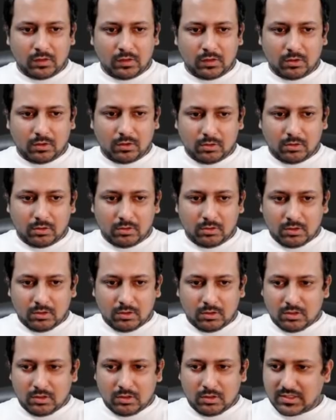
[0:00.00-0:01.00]
So
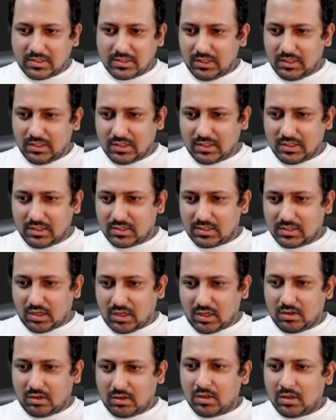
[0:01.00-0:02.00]
let's see, let's
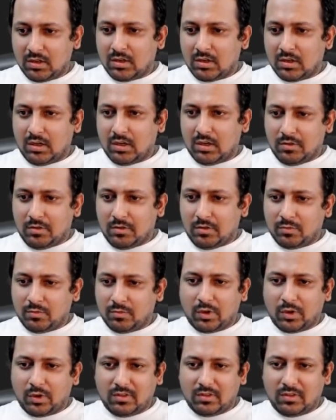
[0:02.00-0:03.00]
start.
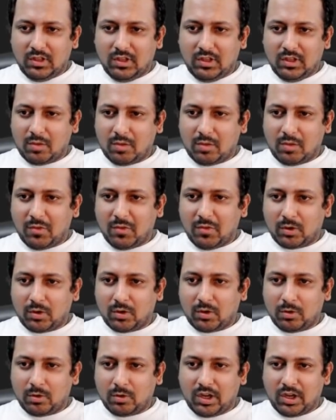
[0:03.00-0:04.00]
You can see some of the
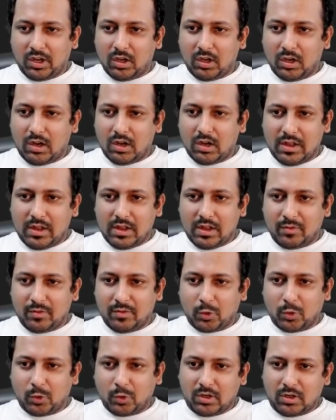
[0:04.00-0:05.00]
code here. I have
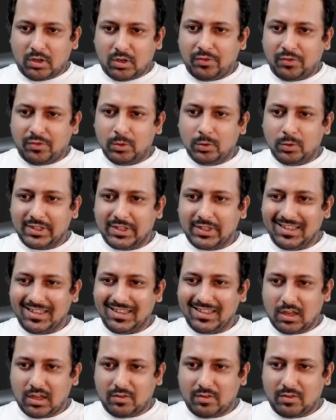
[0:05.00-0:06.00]
imported a few
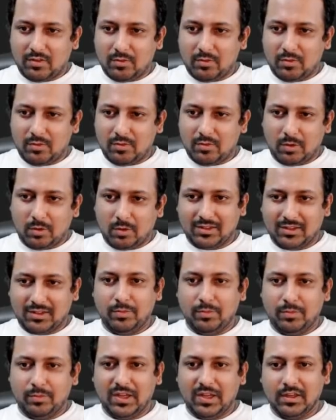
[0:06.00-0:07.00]
things. I have imported
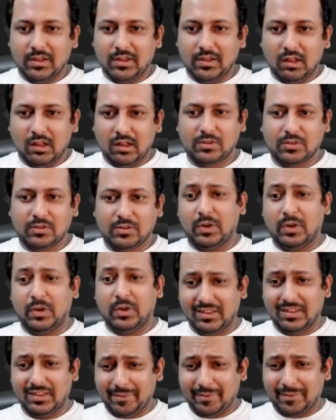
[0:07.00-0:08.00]
Python PIL to
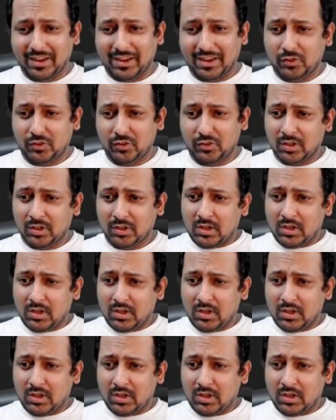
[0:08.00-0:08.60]
read the image.